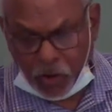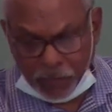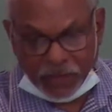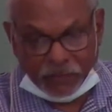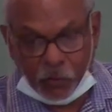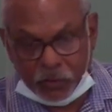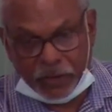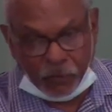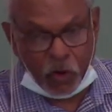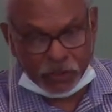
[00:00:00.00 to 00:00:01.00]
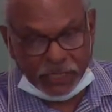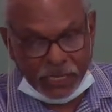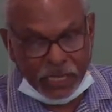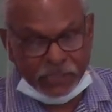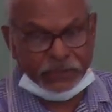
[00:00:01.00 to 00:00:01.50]
believe all that rock there
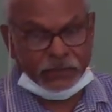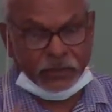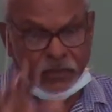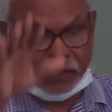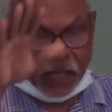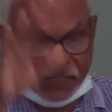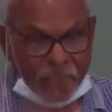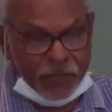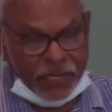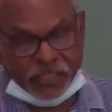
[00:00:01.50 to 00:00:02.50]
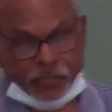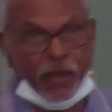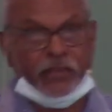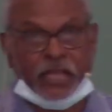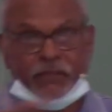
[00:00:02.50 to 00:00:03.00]
is they've been
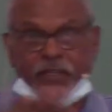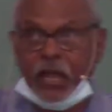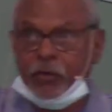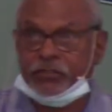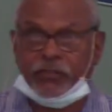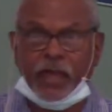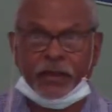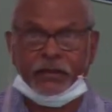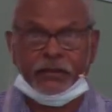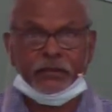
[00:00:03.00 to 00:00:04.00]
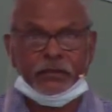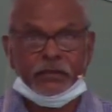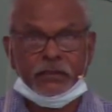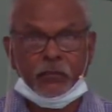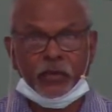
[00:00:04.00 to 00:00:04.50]
exposed after Noah's flood.
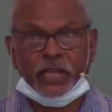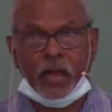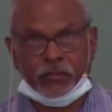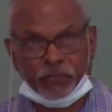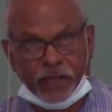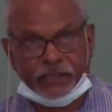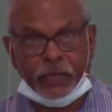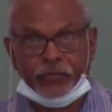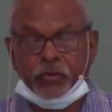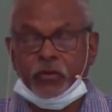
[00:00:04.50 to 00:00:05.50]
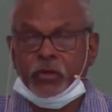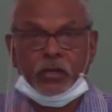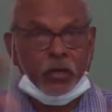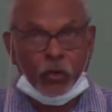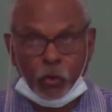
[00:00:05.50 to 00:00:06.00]
When Noah's flood comes through,
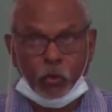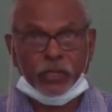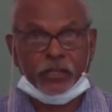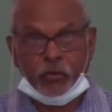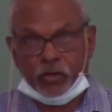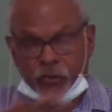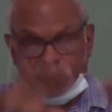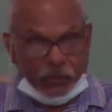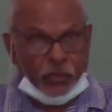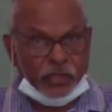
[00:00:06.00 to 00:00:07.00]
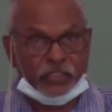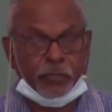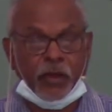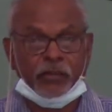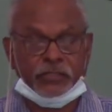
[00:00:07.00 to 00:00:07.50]
all those rocks were
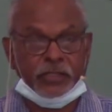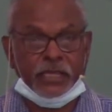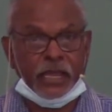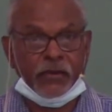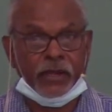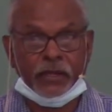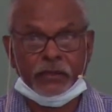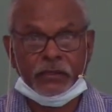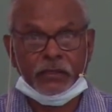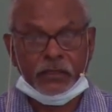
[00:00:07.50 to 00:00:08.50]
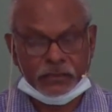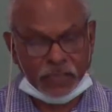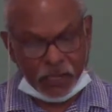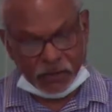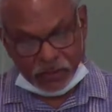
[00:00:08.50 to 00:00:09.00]
exposed in the area.
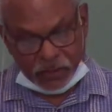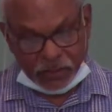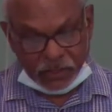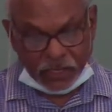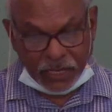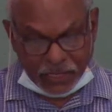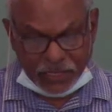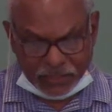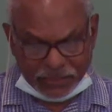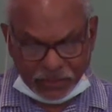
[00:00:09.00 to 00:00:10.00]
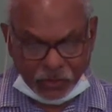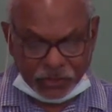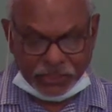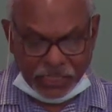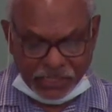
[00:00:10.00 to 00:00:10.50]
So it's a good
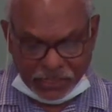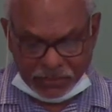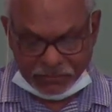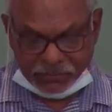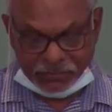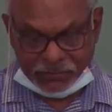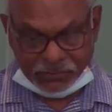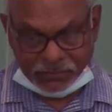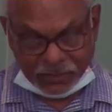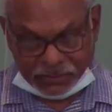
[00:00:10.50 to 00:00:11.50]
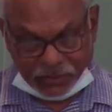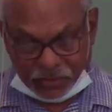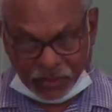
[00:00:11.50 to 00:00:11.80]
teaching, it's a good